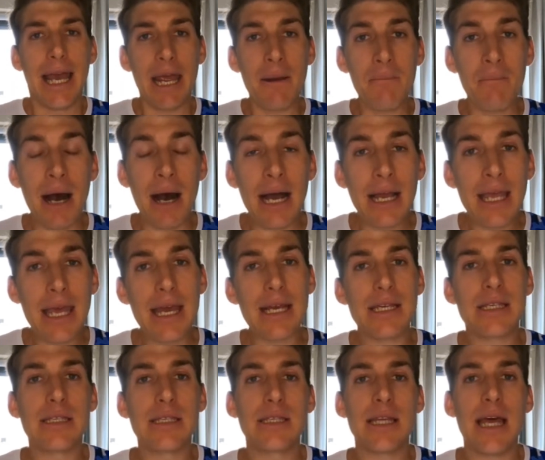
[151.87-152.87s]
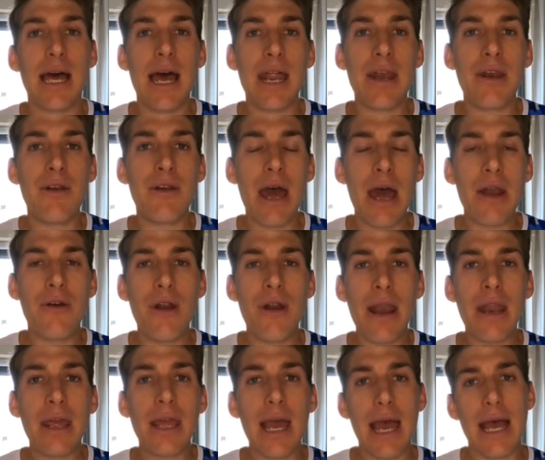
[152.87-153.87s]
In my case, and
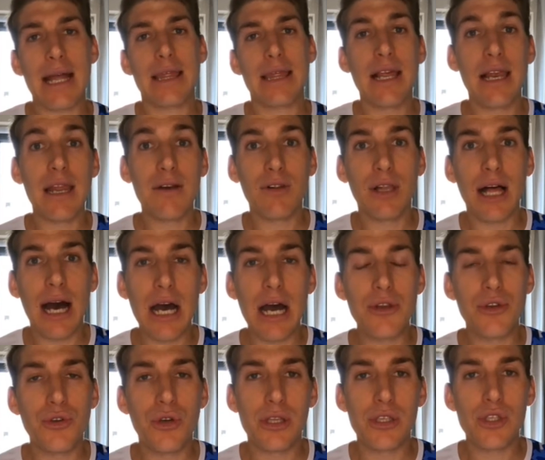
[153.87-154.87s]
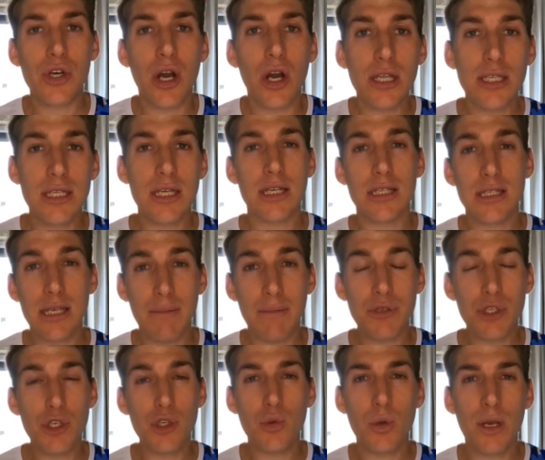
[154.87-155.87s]
running at the level I do and targeting a sub
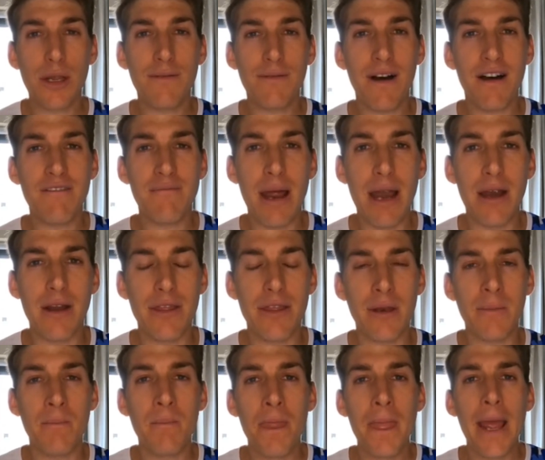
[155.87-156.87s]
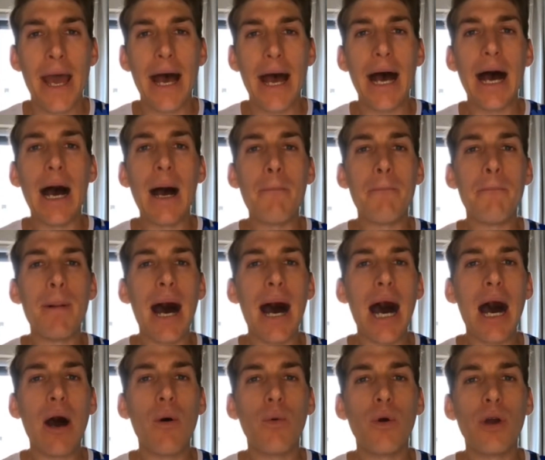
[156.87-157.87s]
225 marathon,
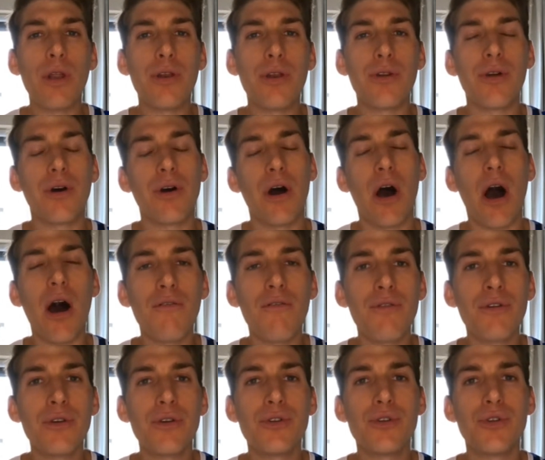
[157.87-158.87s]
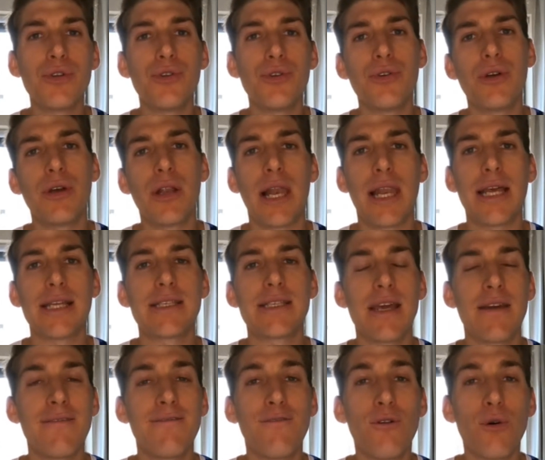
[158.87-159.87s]
I would often do, let's
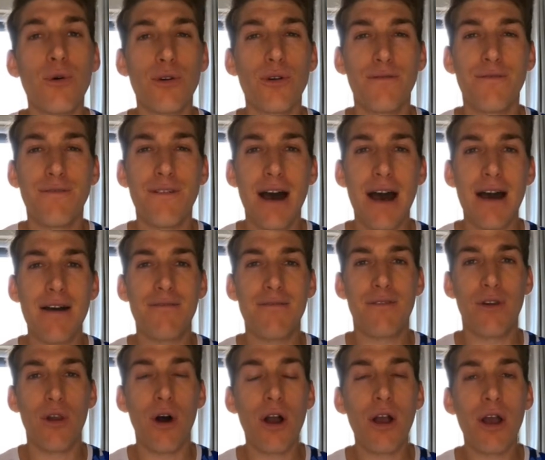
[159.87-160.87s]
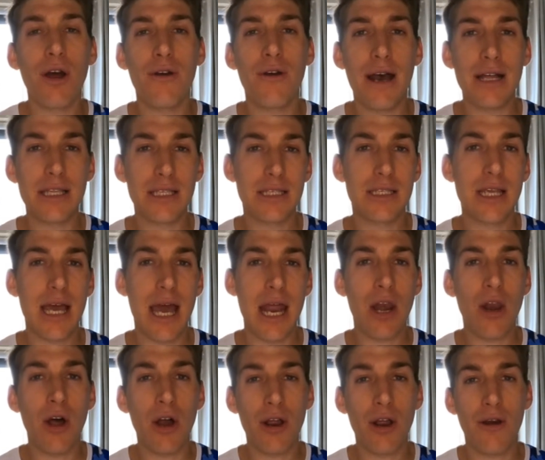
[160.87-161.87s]
say, 4 or 5 longer runs,
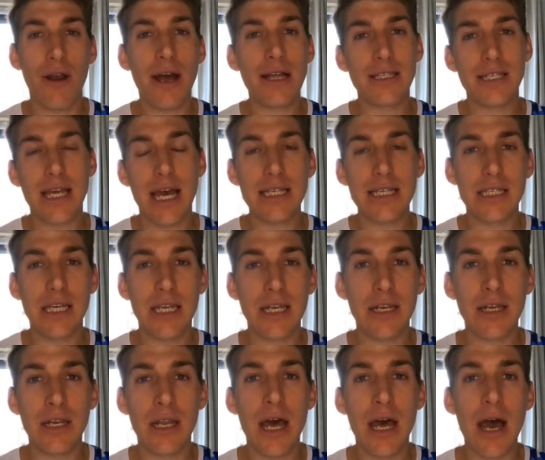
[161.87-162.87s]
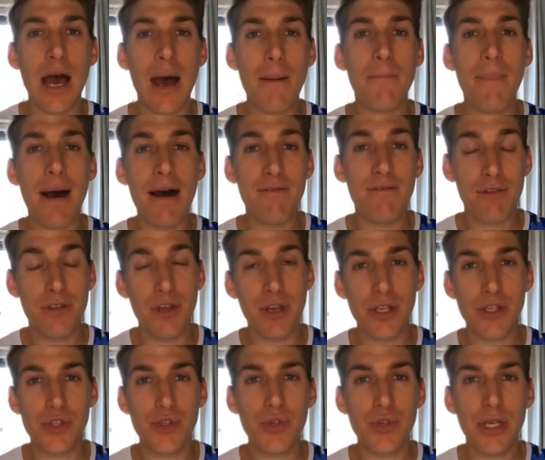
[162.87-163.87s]
and longer runs as in above
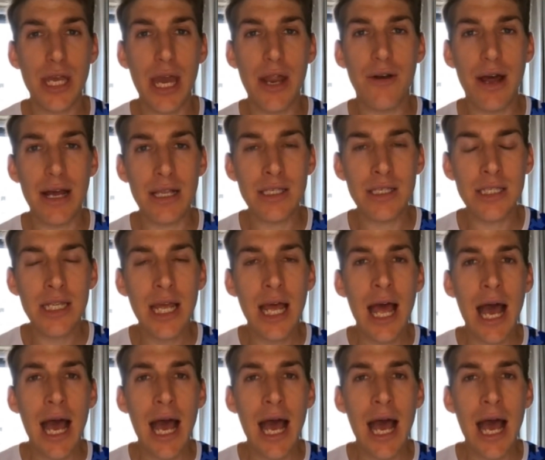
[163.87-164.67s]
32k runs,